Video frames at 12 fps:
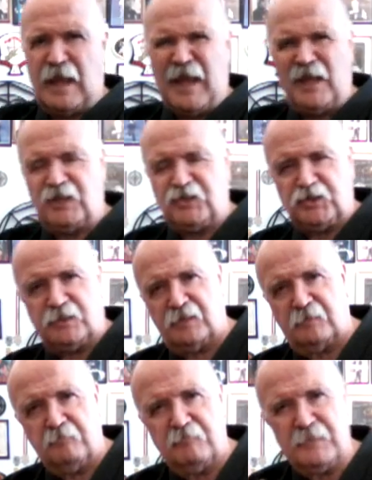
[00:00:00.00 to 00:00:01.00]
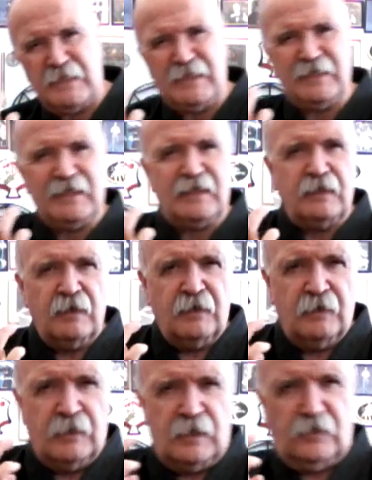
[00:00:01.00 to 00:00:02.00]
edge, this meaty,
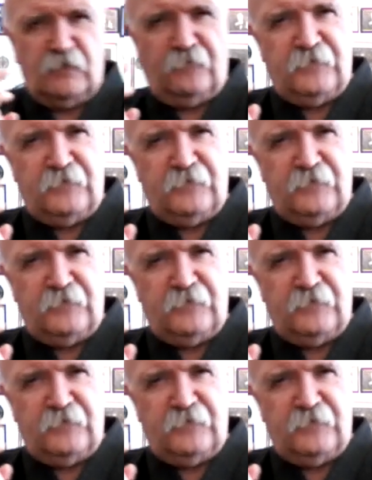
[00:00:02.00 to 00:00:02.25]
you'll